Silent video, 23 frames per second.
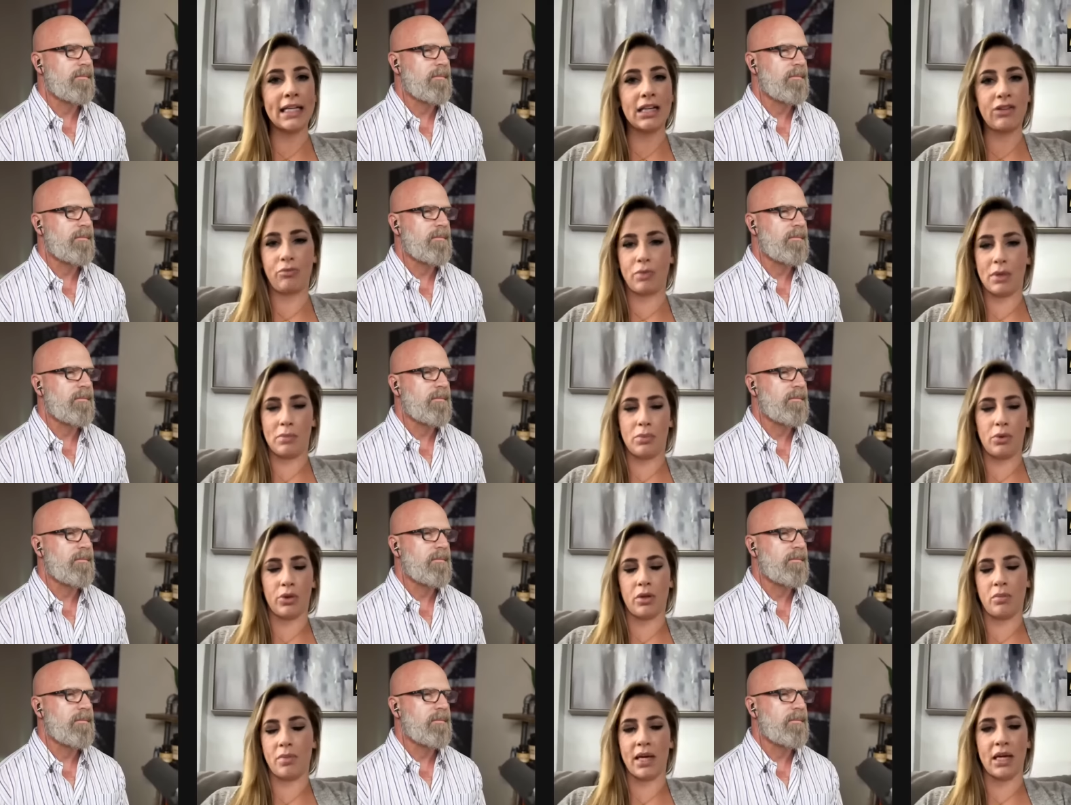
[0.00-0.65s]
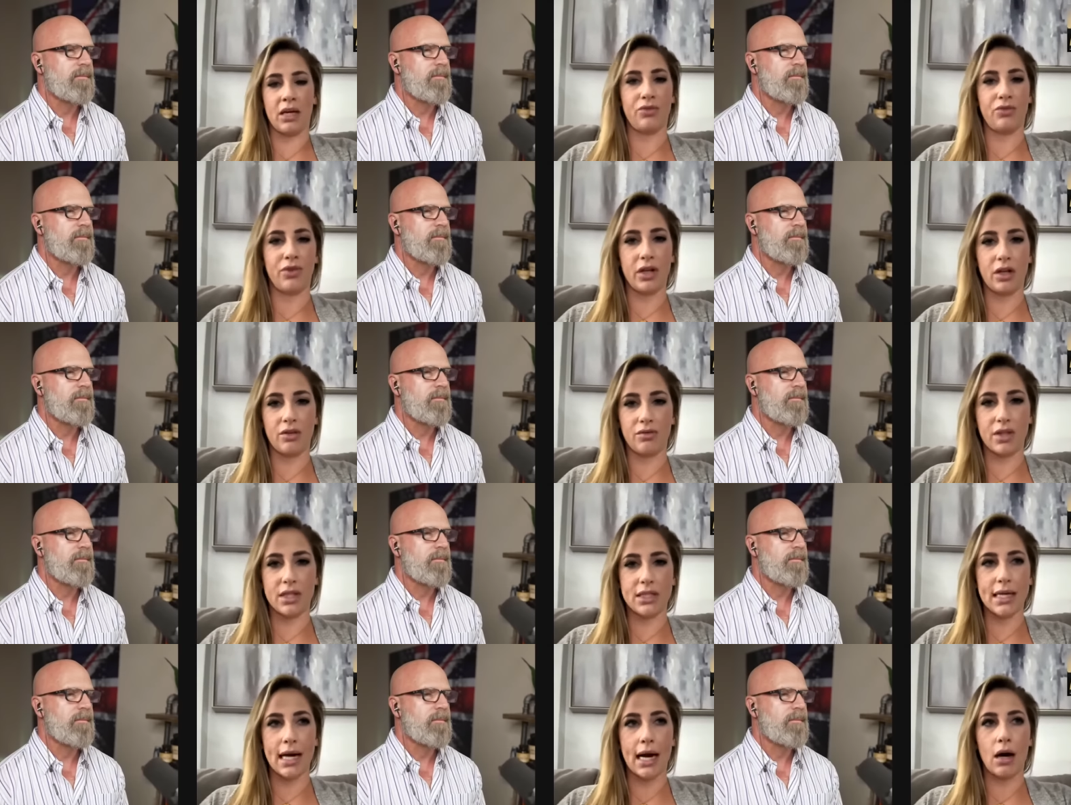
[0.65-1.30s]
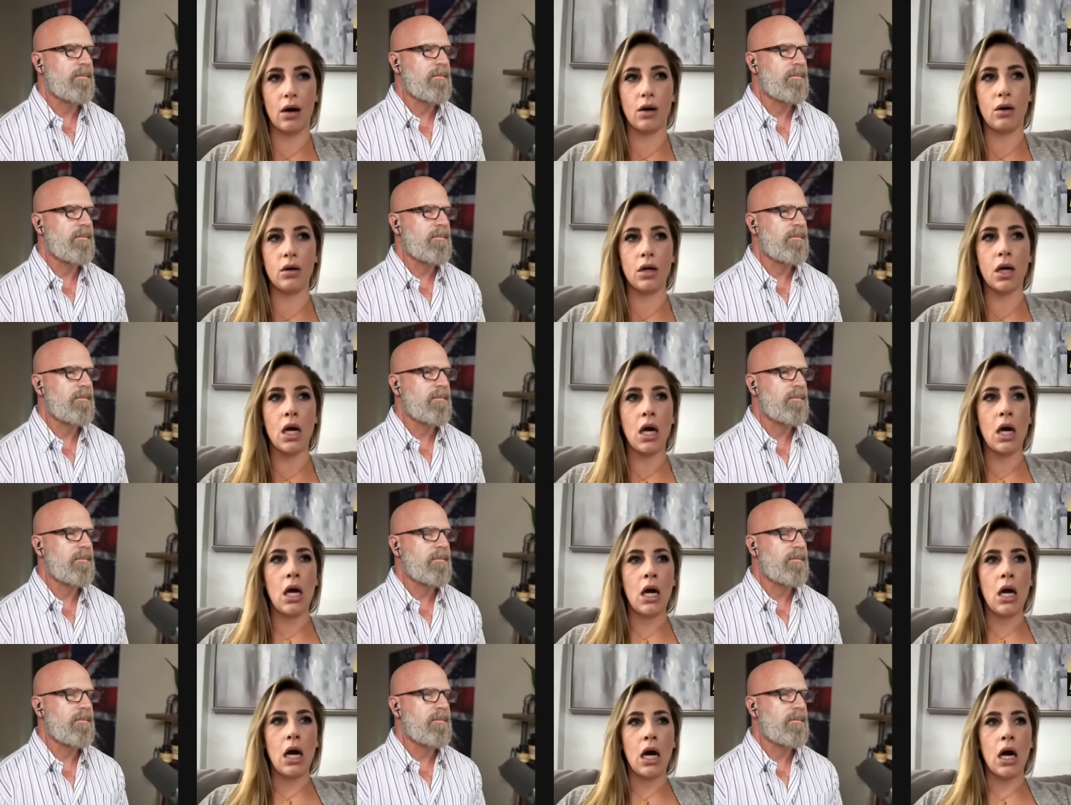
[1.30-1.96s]
Speaker 1: I give people the benefit of the doubt.
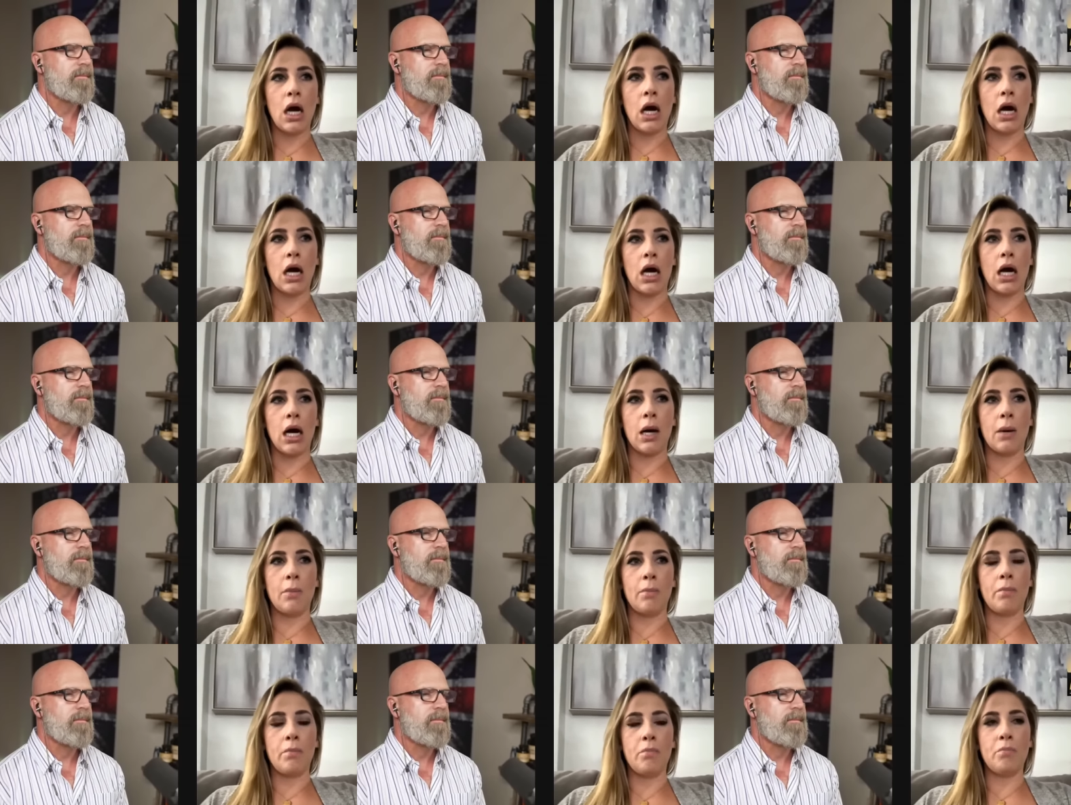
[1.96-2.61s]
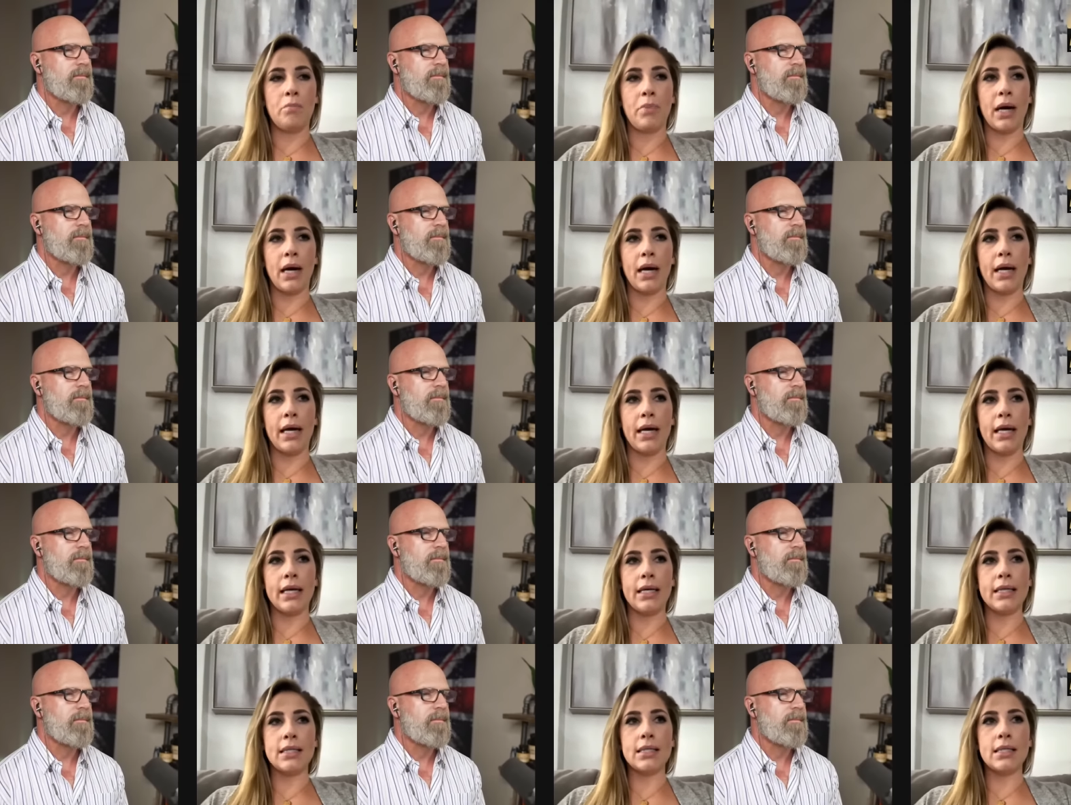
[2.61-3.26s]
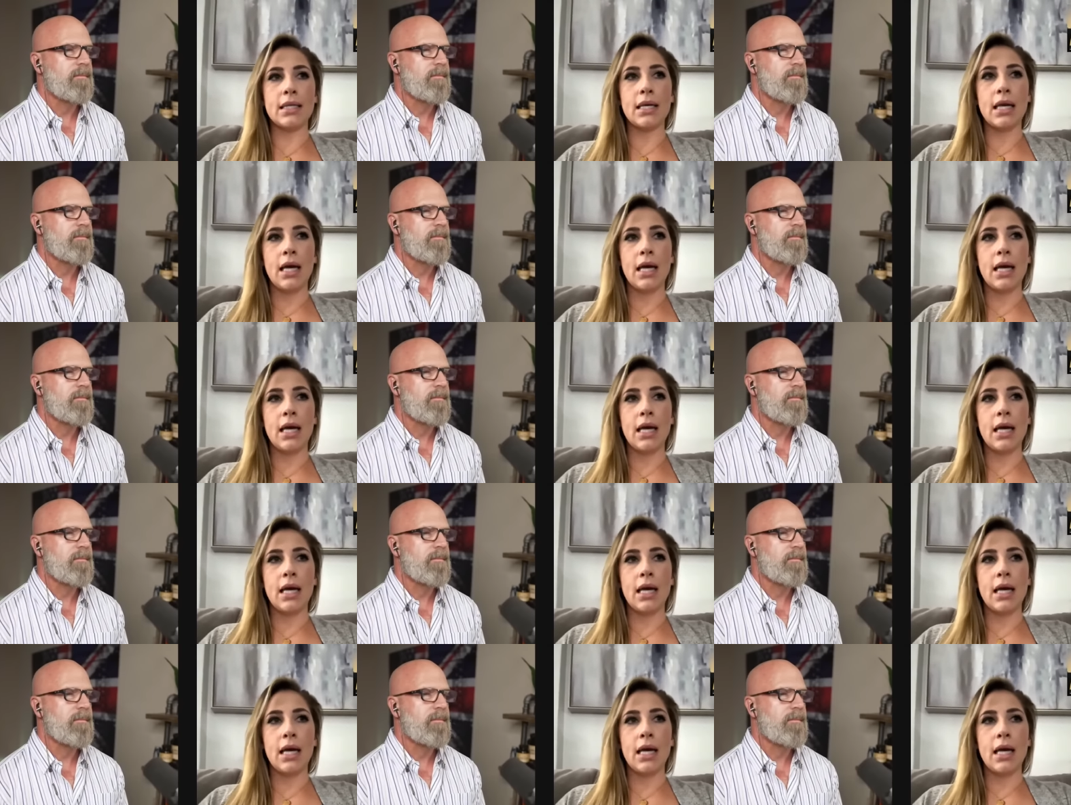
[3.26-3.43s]
Um, but